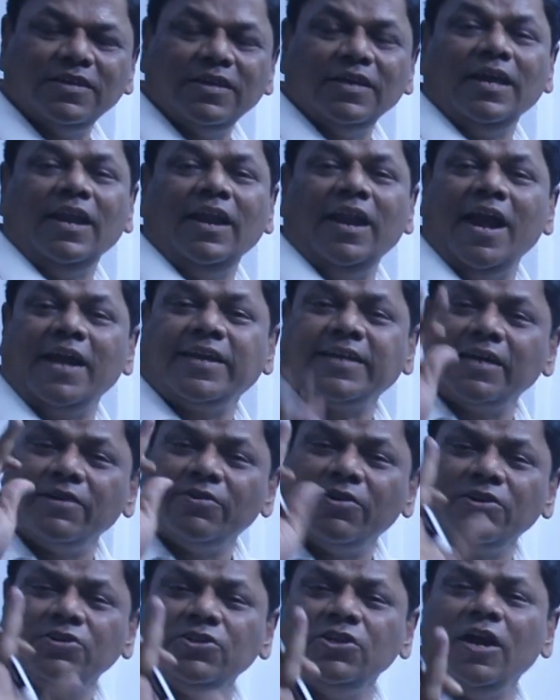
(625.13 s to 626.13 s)
Later
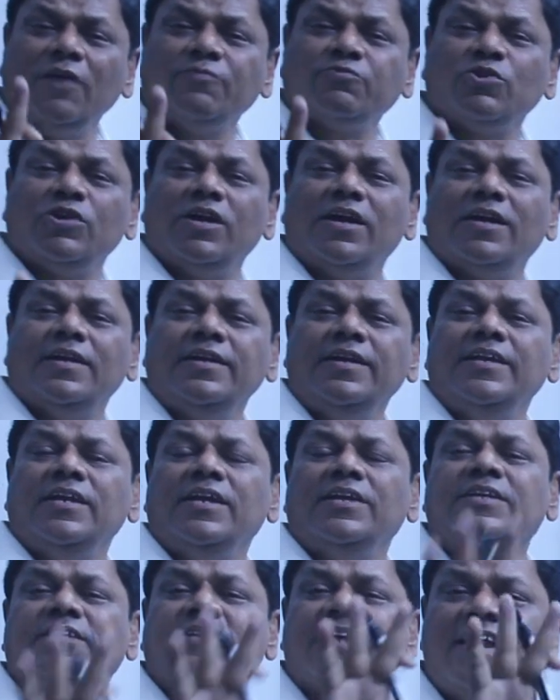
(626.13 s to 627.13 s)
on you have to learn in the
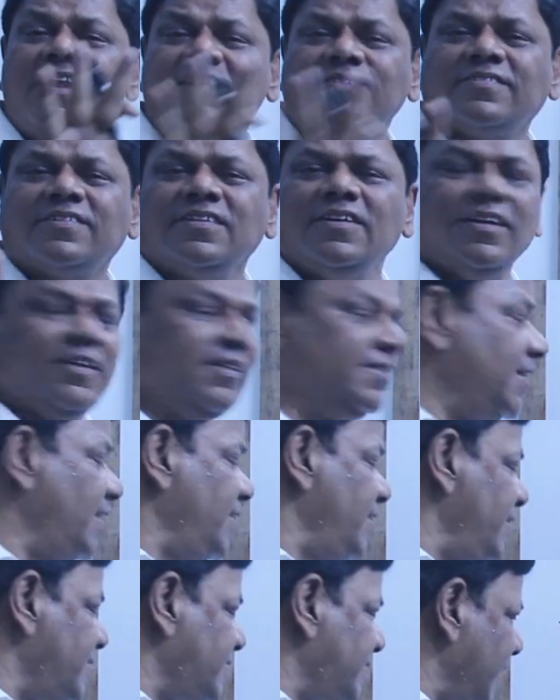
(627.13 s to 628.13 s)
details that
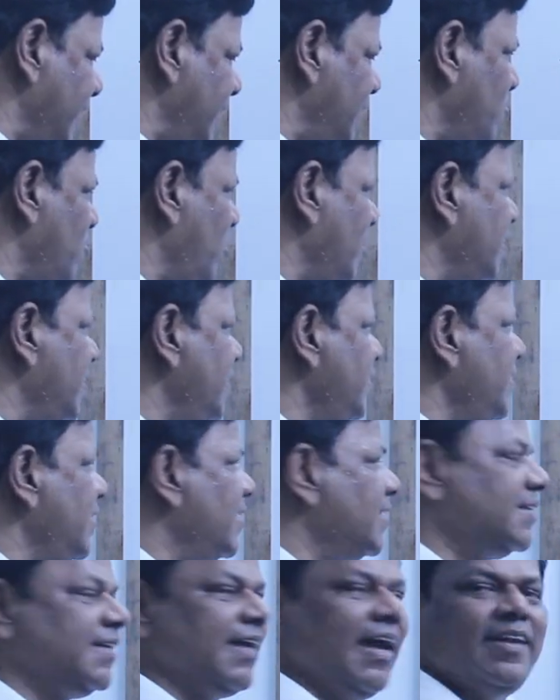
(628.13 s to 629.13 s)
in second
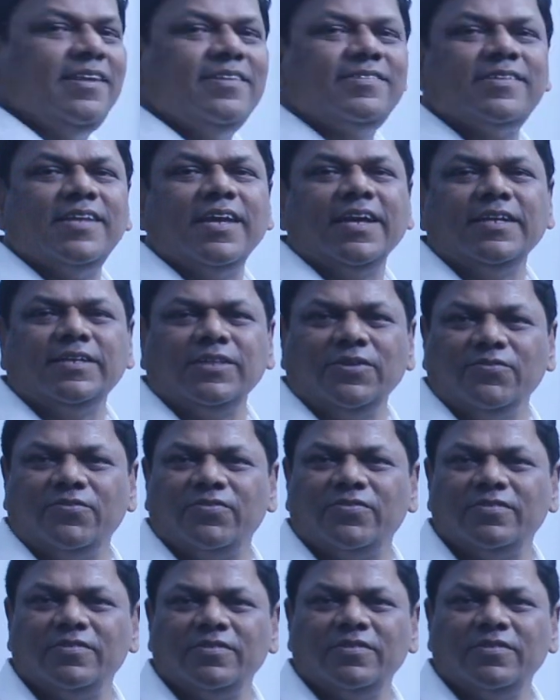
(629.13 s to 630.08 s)
quadrant tan is negative.